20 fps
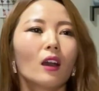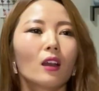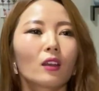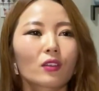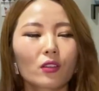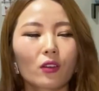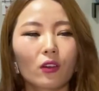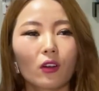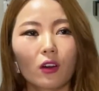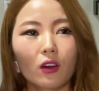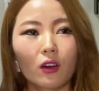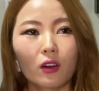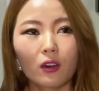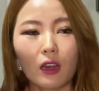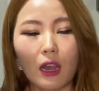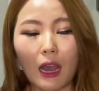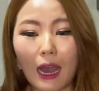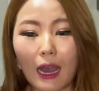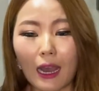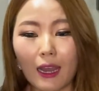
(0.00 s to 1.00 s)

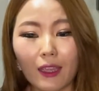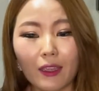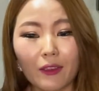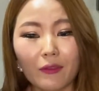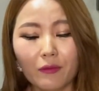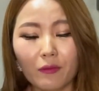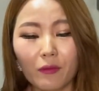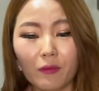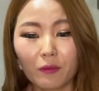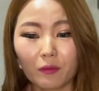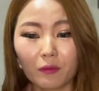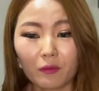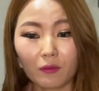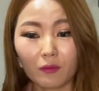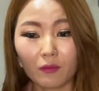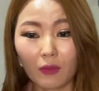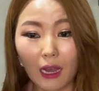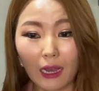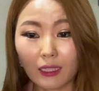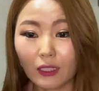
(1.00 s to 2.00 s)
so I am
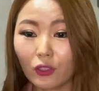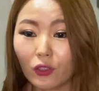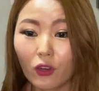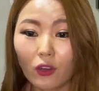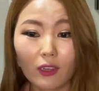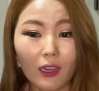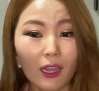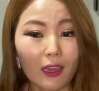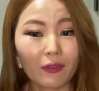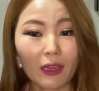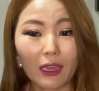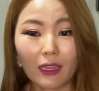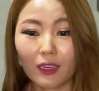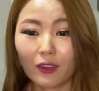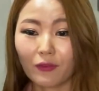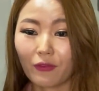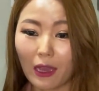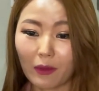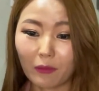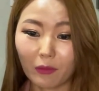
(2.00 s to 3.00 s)
I don't have any
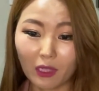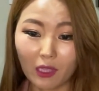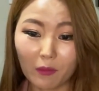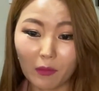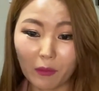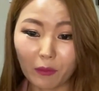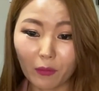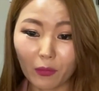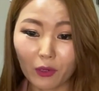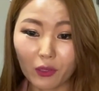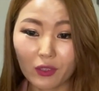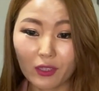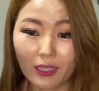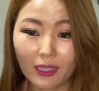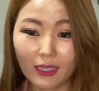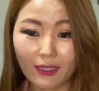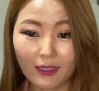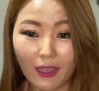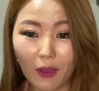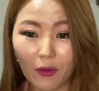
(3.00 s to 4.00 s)
family members
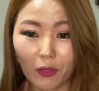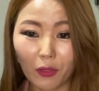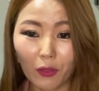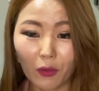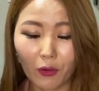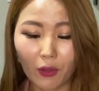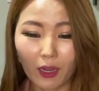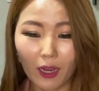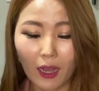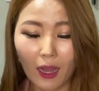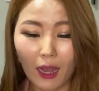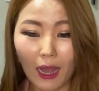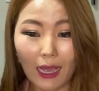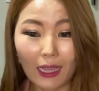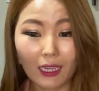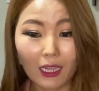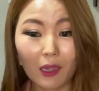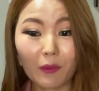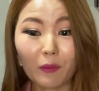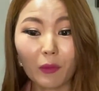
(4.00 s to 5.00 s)
in South Korea I
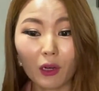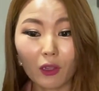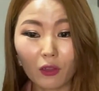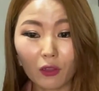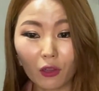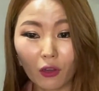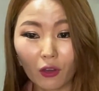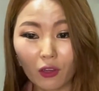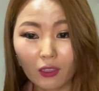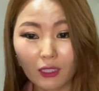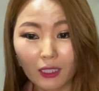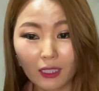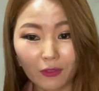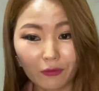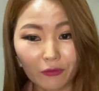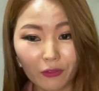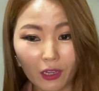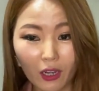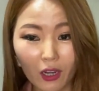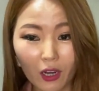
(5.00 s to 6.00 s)
came alone in
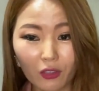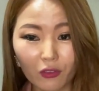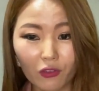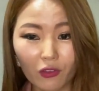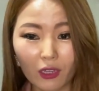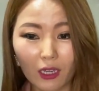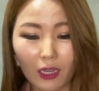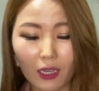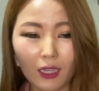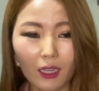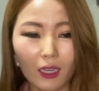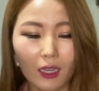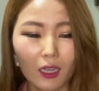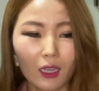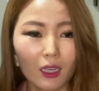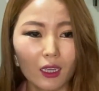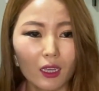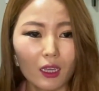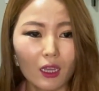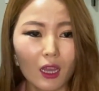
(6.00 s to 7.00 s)
free country
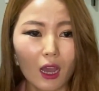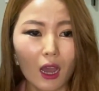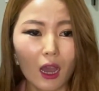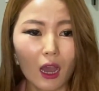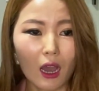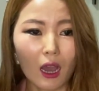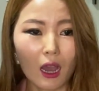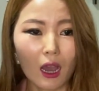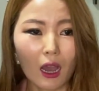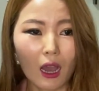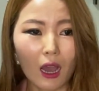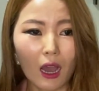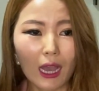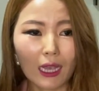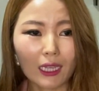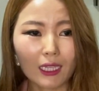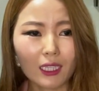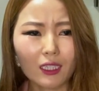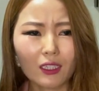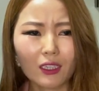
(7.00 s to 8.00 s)
Mm.
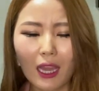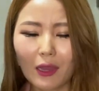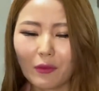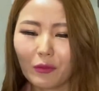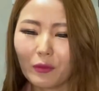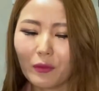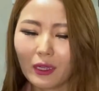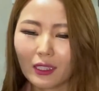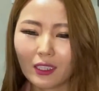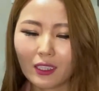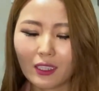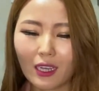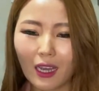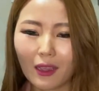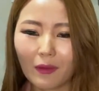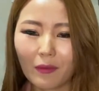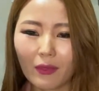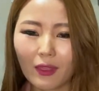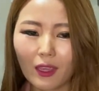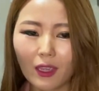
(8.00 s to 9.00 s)
I didn't have much
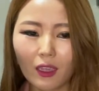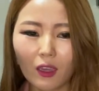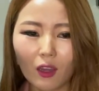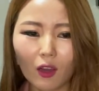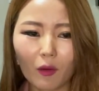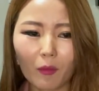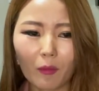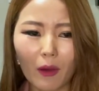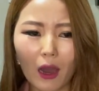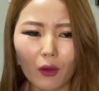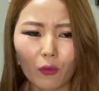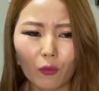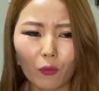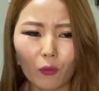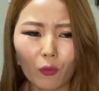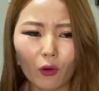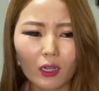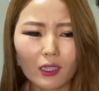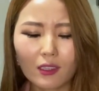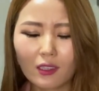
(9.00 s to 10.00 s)
time think about
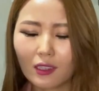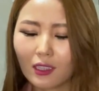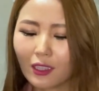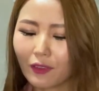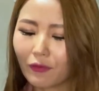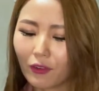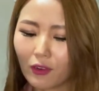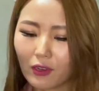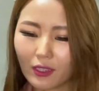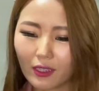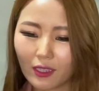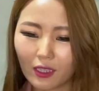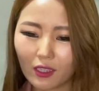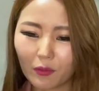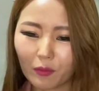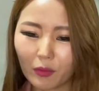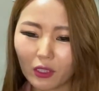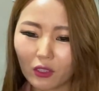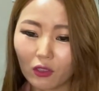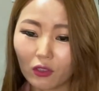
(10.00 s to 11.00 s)
what is the differences
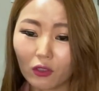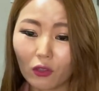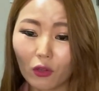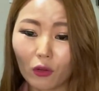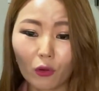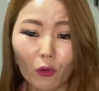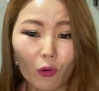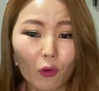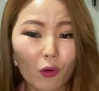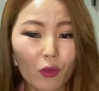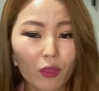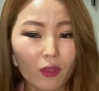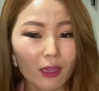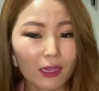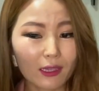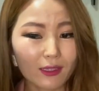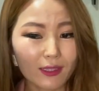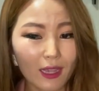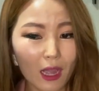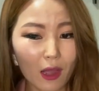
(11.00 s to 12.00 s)
between the north
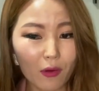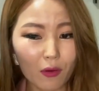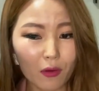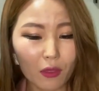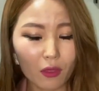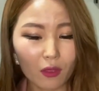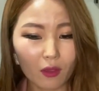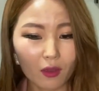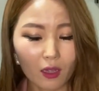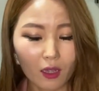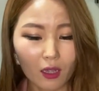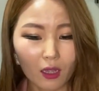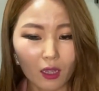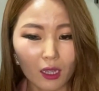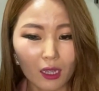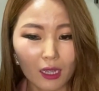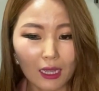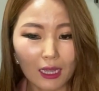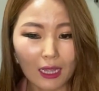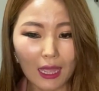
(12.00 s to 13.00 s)
and south.
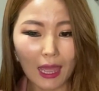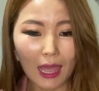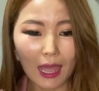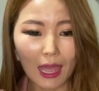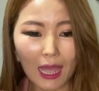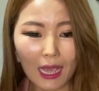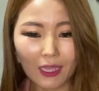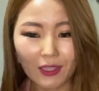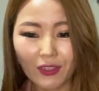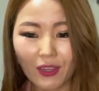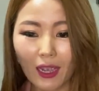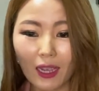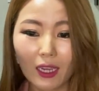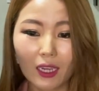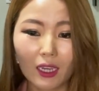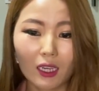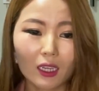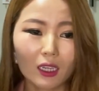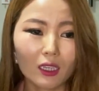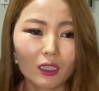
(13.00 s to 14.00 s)
Mm-hmm. As
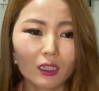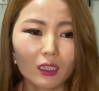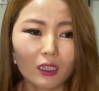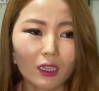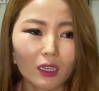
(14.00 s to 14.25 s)
I